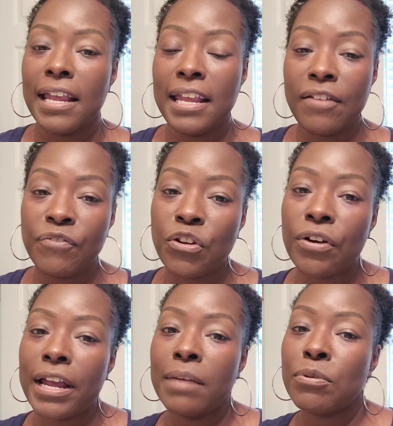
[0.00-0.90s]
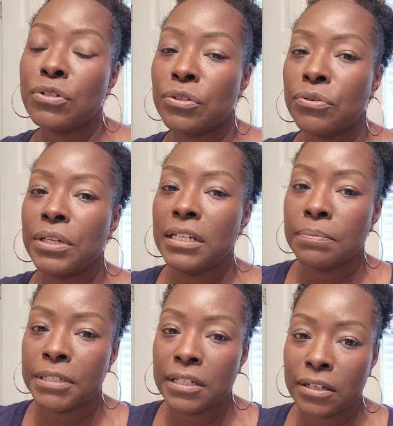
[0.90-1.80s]
if you're able to do these
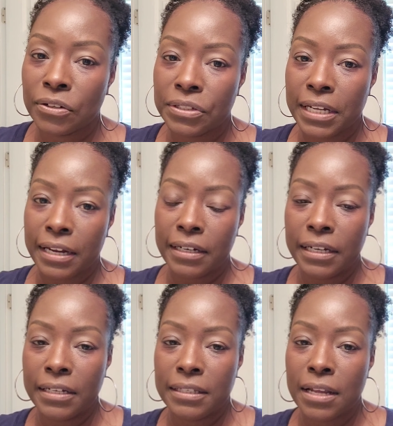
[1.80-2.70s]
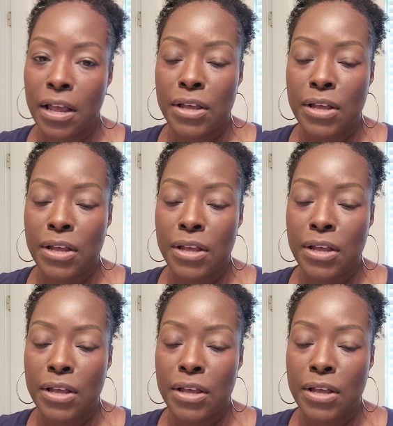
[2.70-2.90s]
particular techniques.